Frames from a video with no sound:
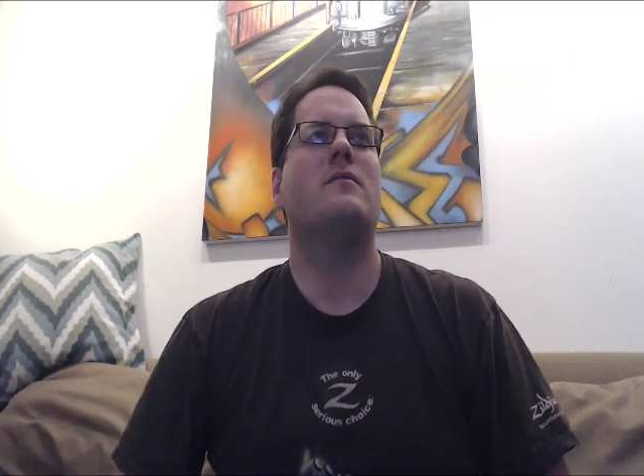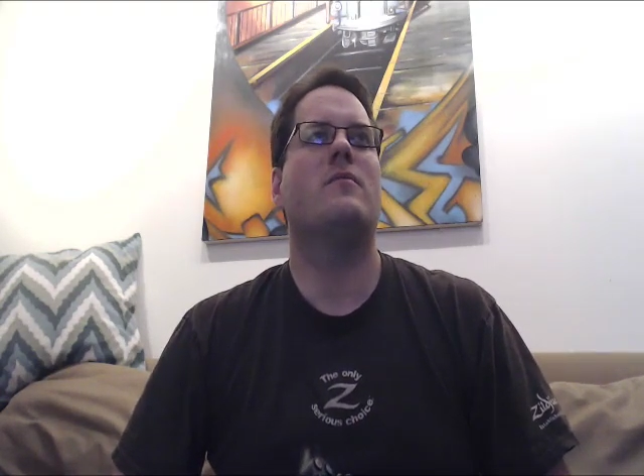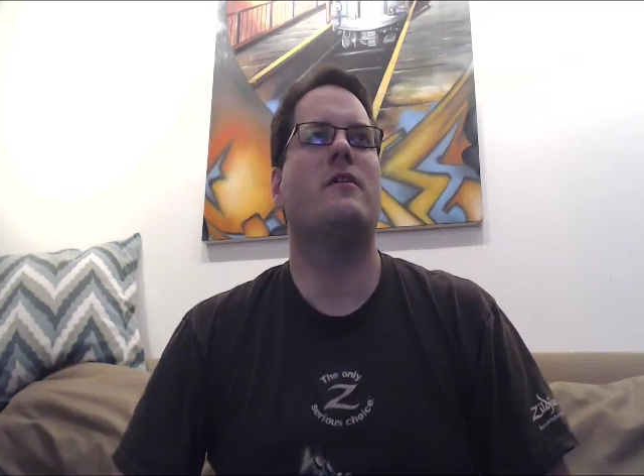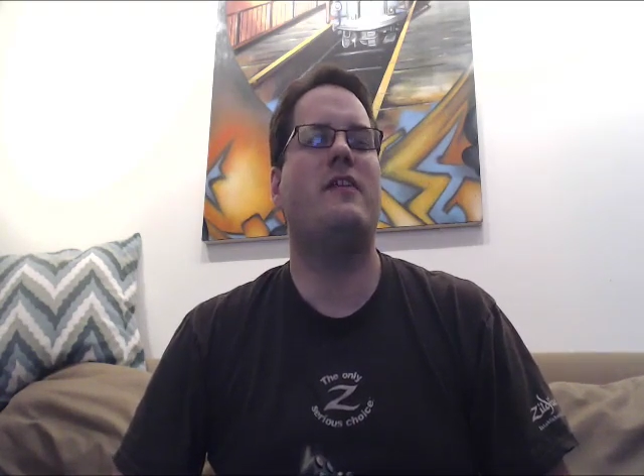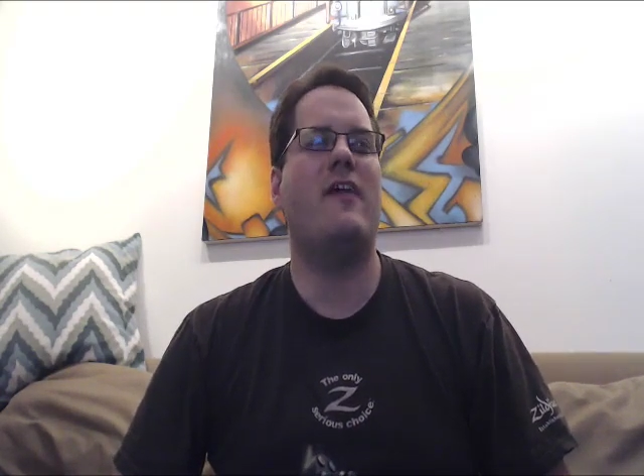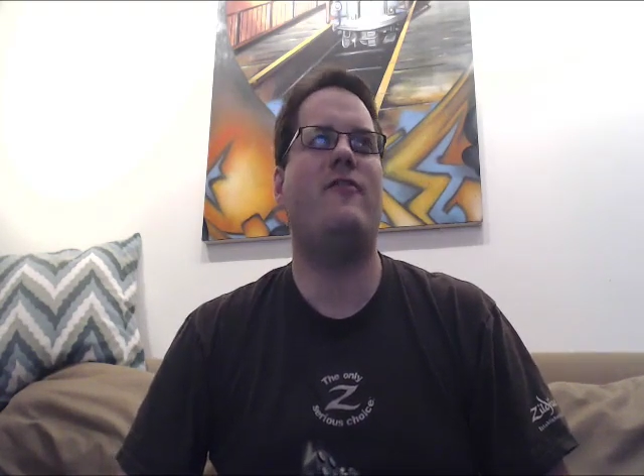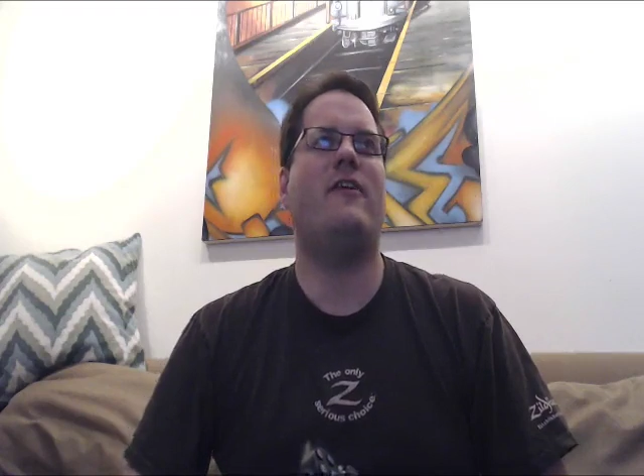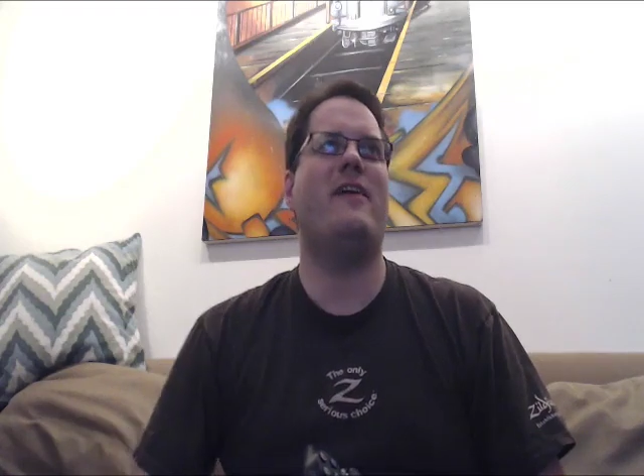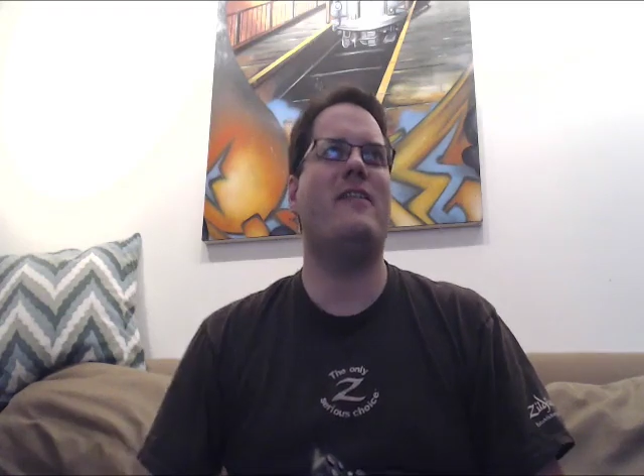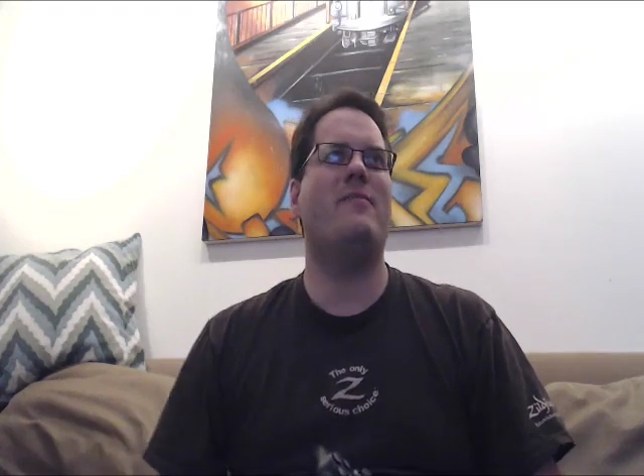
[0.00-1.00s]
We're
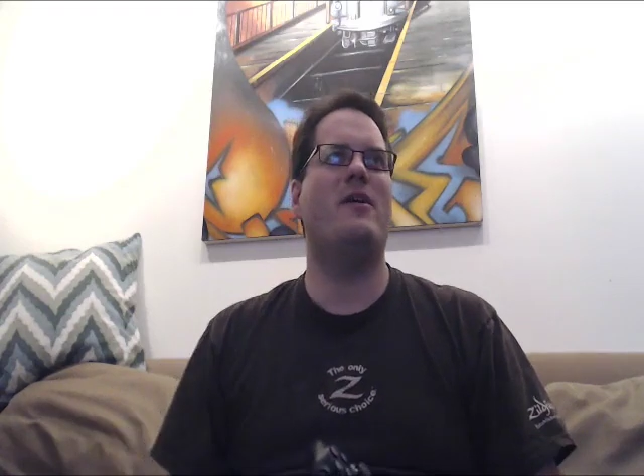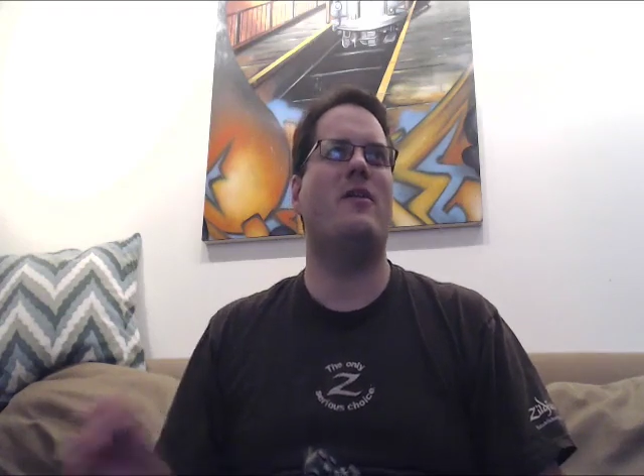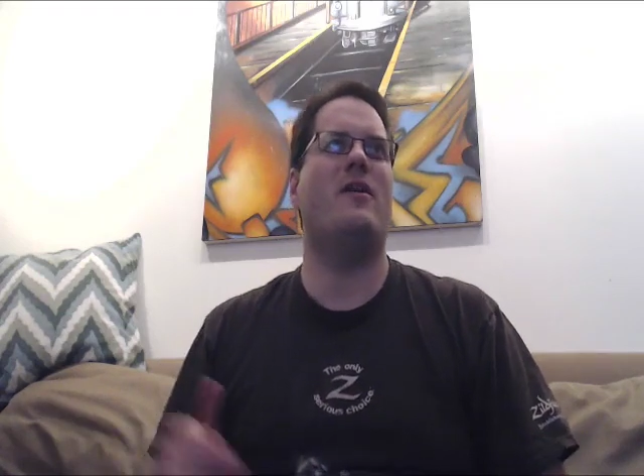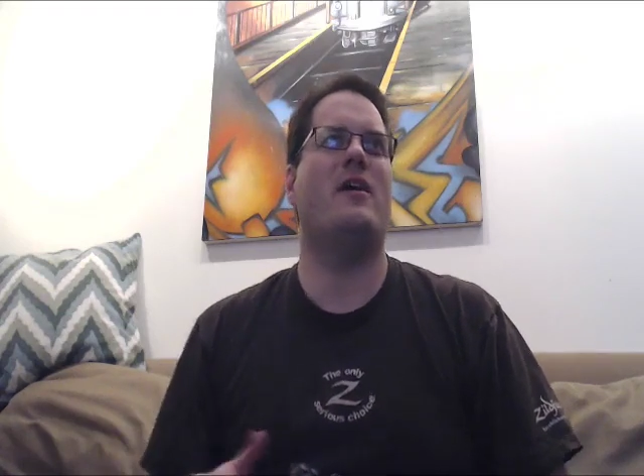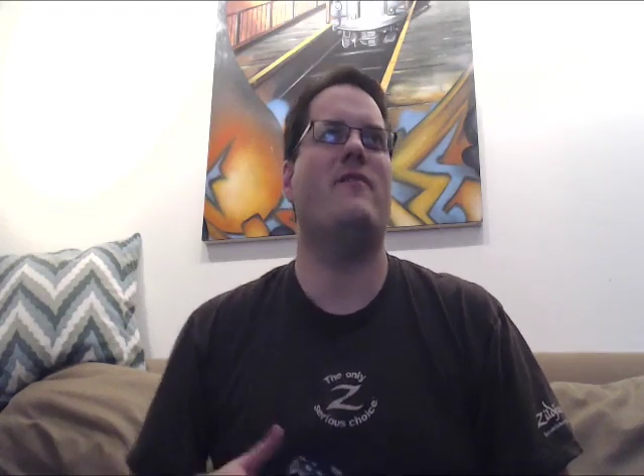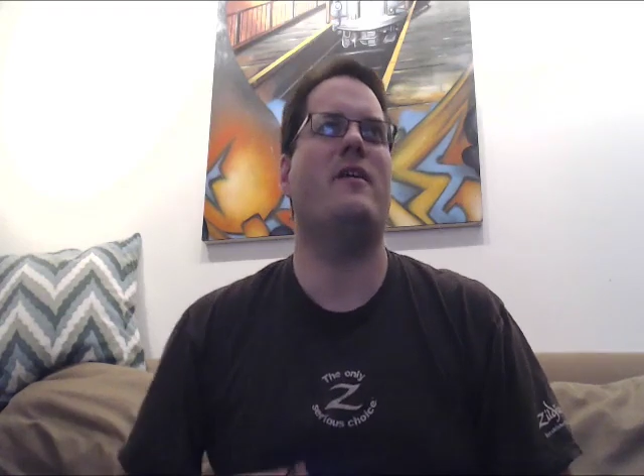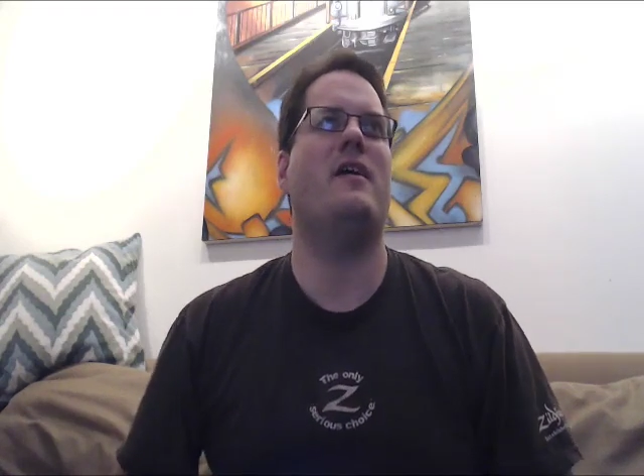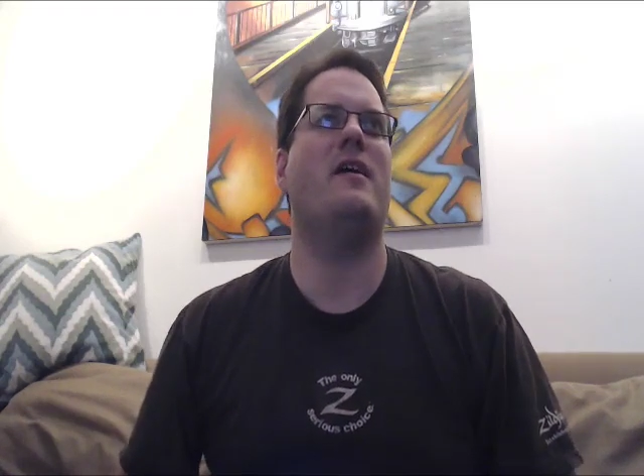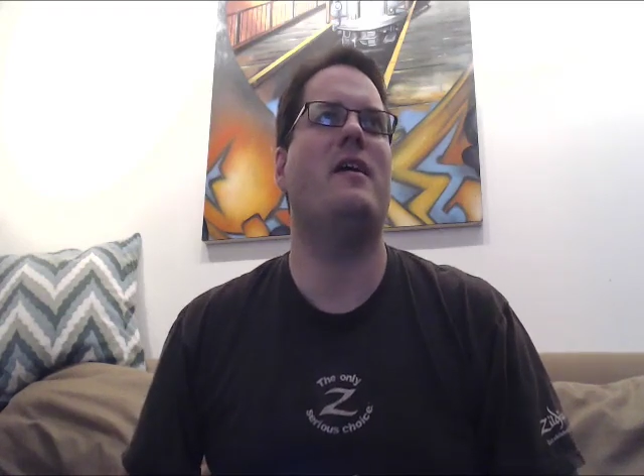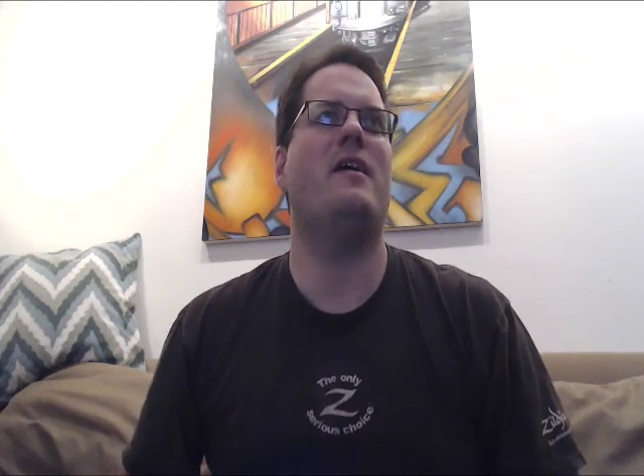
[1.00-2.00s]
definitely in the middle
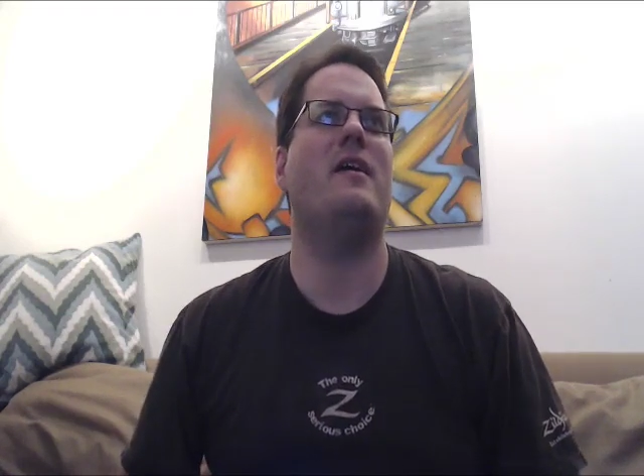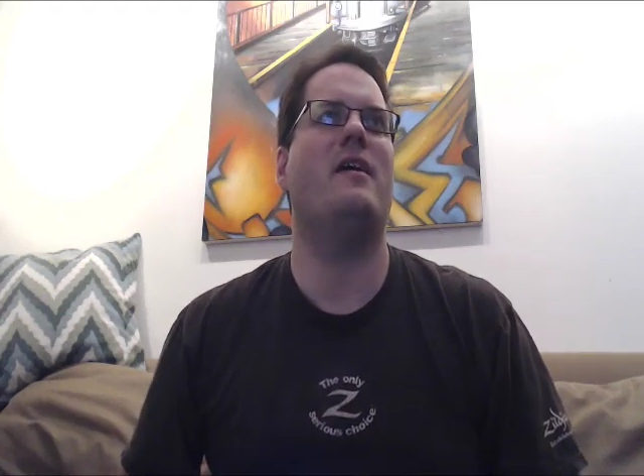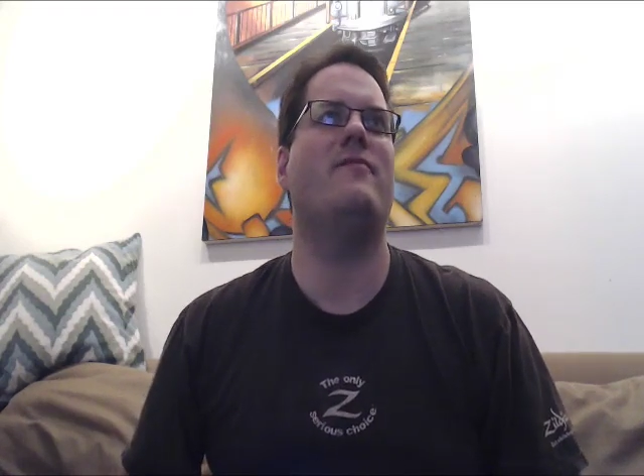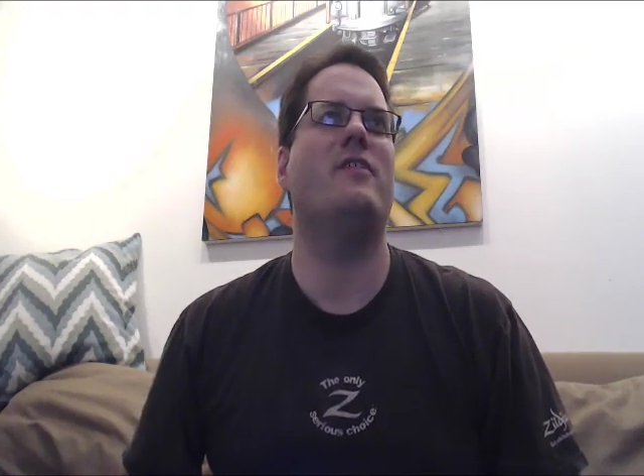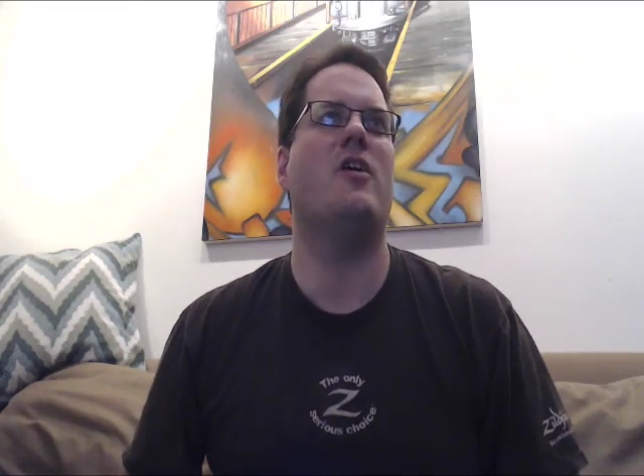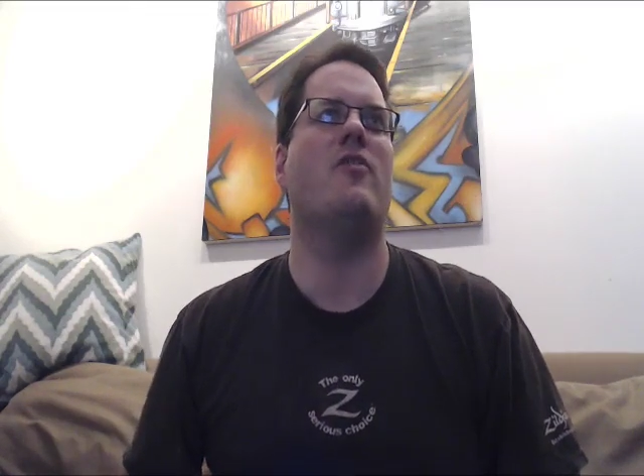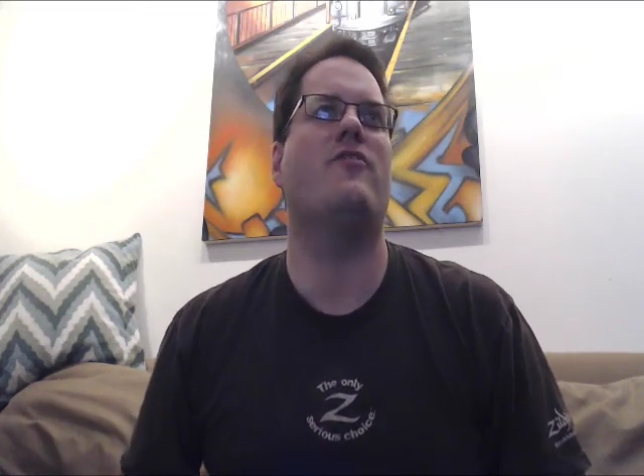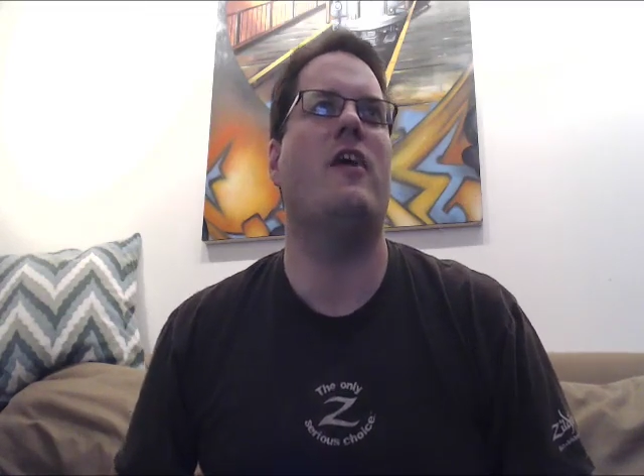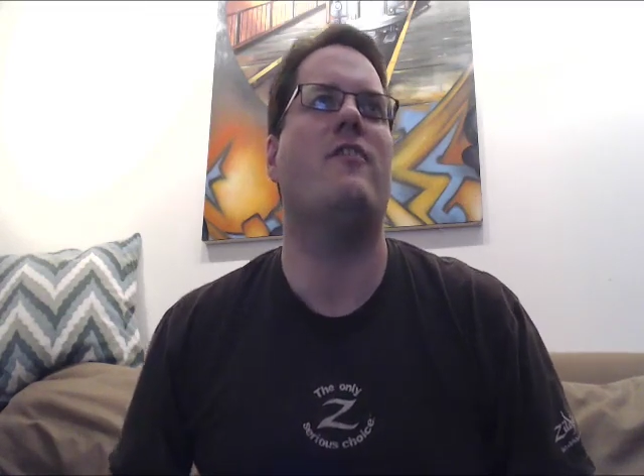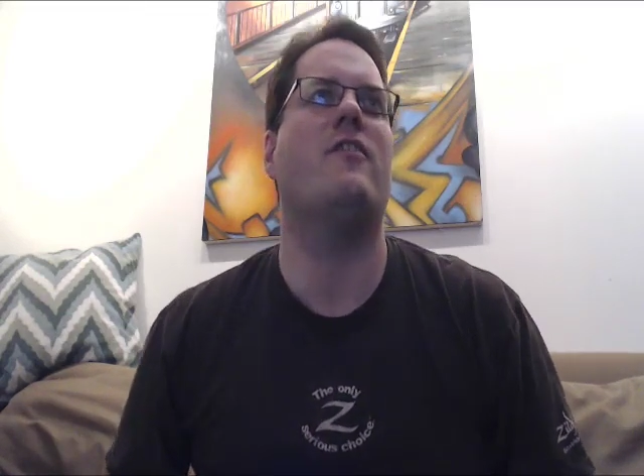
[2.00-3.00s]
of
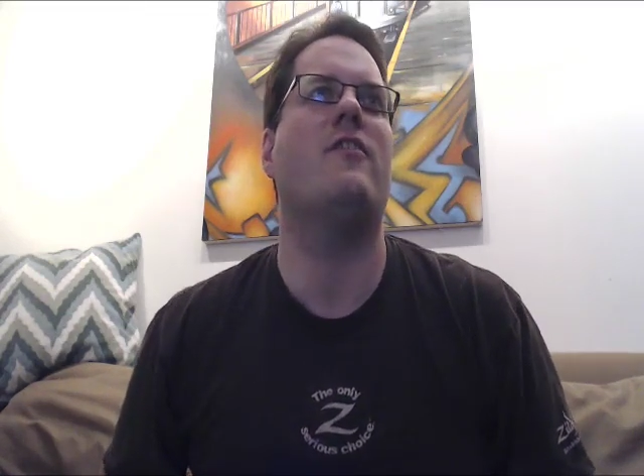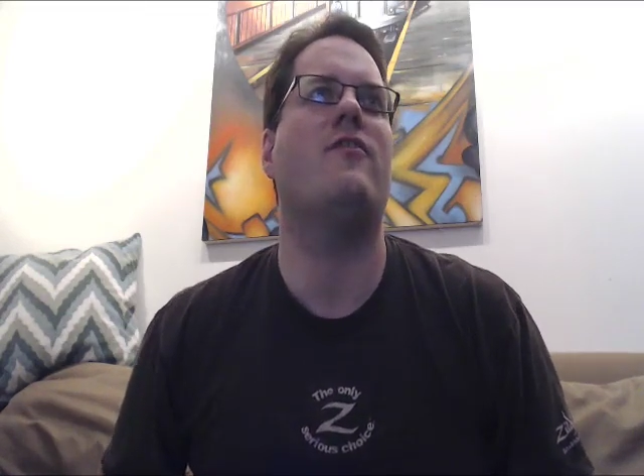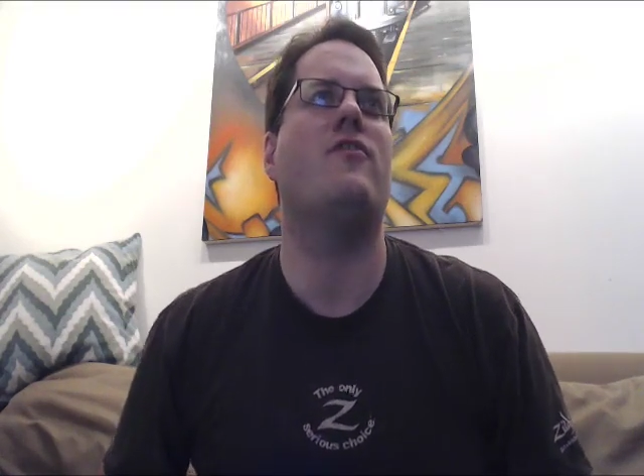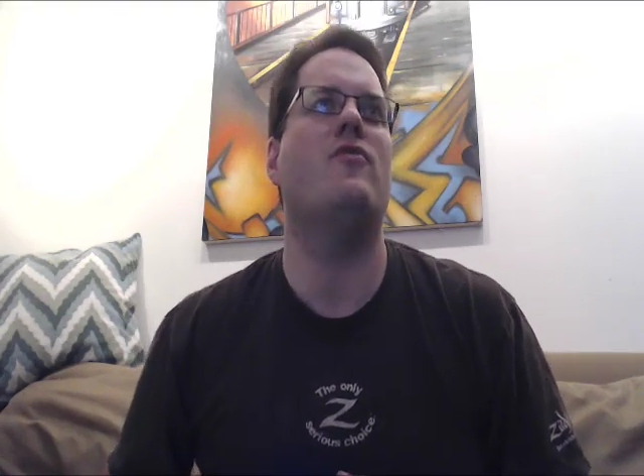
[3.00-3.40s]
negotiations